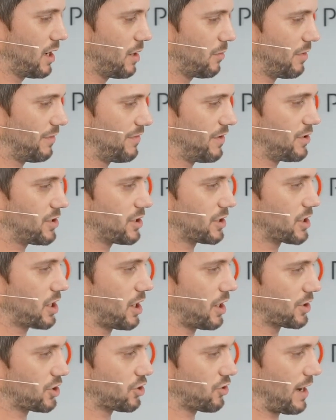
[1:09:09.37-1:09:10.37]
But if you just
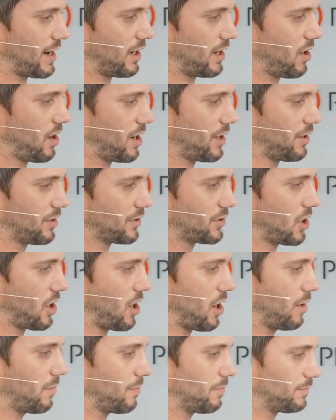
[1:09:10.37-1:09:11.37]
cut a straight line on
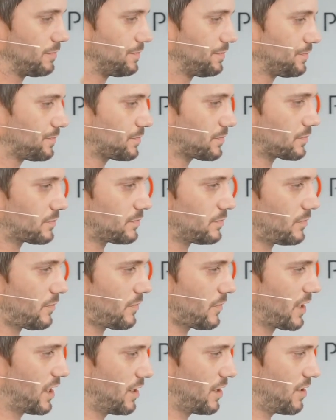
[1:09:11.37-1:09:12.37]
top,
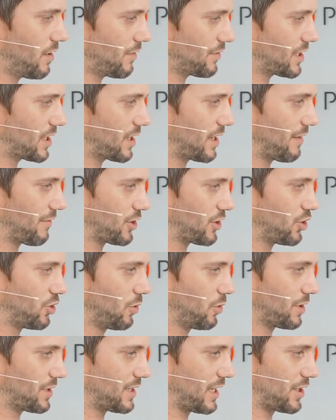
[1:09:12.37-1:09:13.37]
you're obviously going to have a
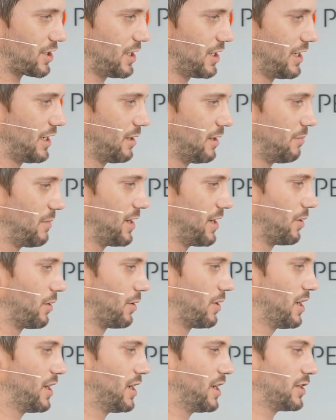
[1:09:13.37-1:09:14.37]
shorter section in the
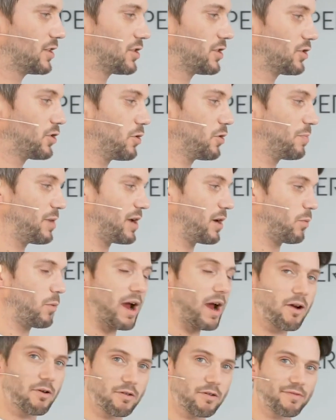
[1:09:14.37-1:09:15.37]
middle. So do be
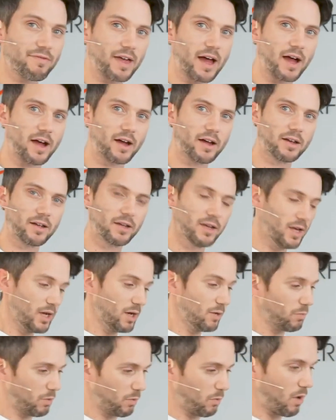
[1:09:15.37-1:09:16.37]
aware of that.
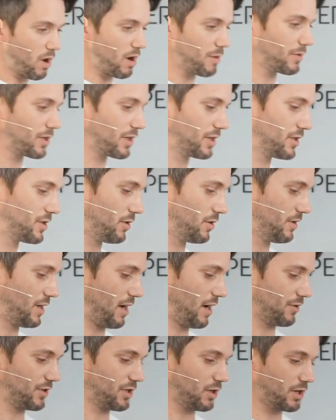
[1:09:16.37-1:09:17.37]
But what I'm going to do
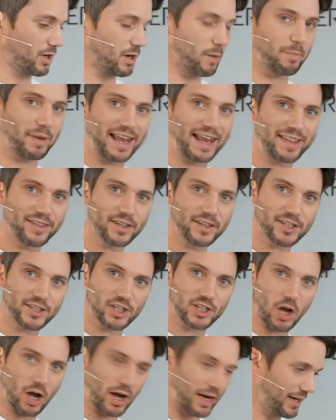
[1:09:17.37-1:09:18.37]
now is I'm going to blend the
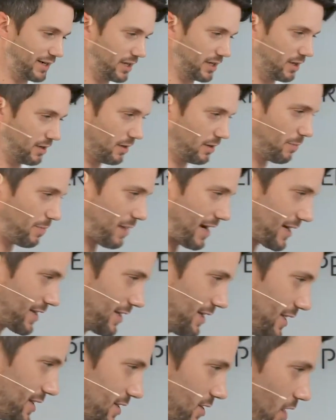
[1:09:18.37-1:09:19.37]
side, the back
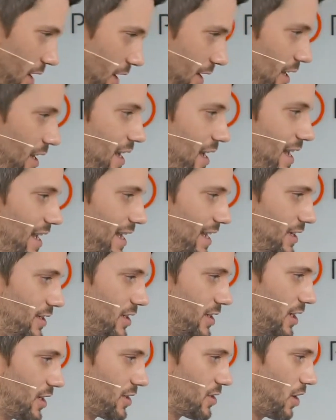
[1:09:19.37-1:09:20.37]
of this side,
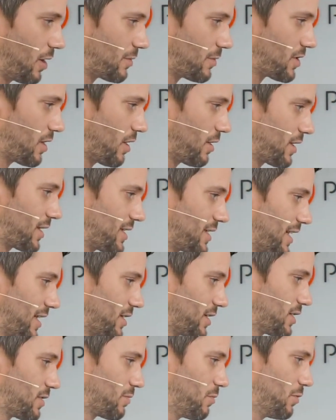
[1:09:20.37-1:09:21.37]
into the top. So I'm going to take
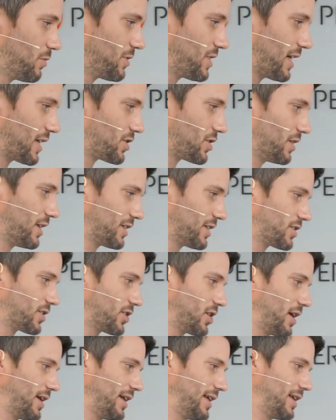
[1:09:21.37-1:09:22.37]
a small section that's
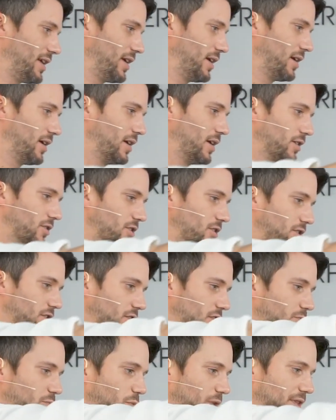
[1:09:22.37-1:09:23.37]
slightly just
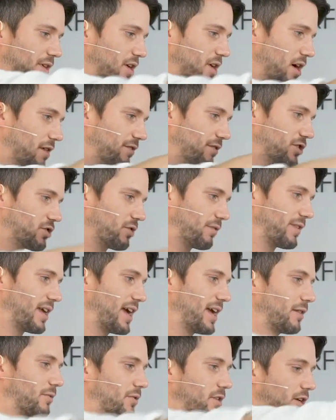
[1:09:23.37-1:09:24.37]
with the curvature of the
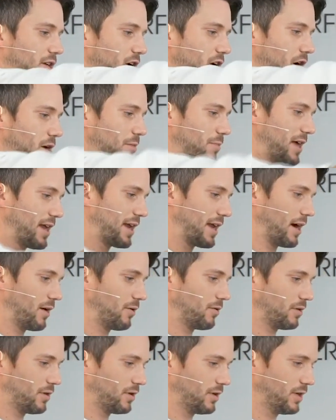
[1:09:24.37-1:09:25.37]
head. I'm going to comb that
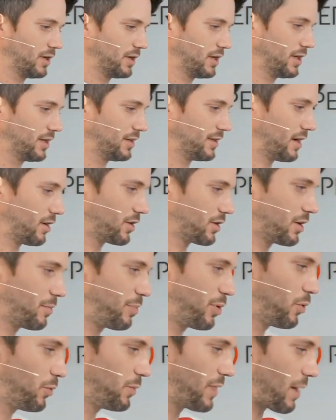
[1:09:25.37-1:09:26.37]
out. Now I'm going
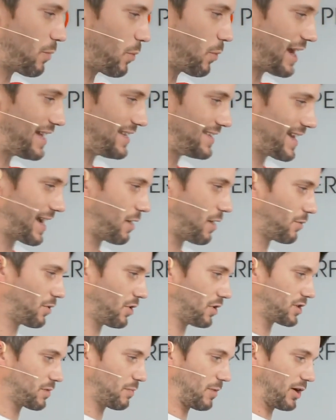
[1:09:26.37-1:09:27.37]
to pull that weight down
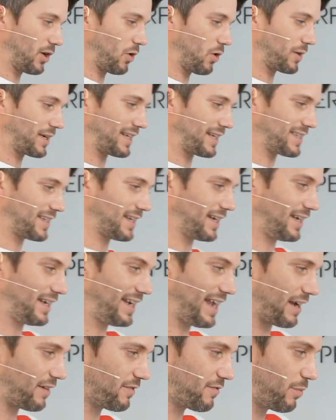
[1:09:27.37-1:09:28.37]
onto my longest
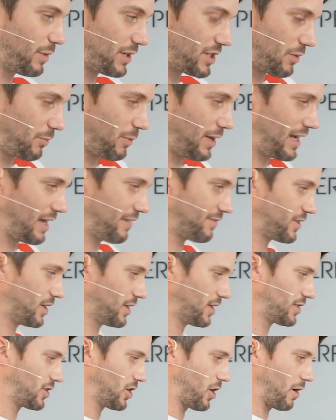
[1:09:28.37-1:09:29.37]
length, which we left at
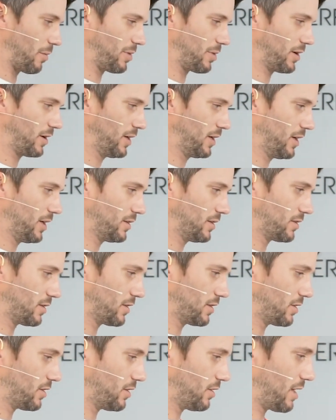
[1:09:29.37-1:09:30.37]
the top. So I'm
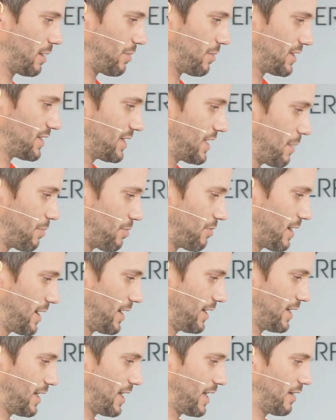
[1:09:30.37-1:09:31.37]
going to do that by
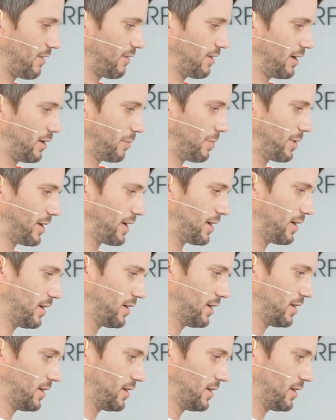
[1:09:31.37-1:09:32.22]
separating the hair a little bit.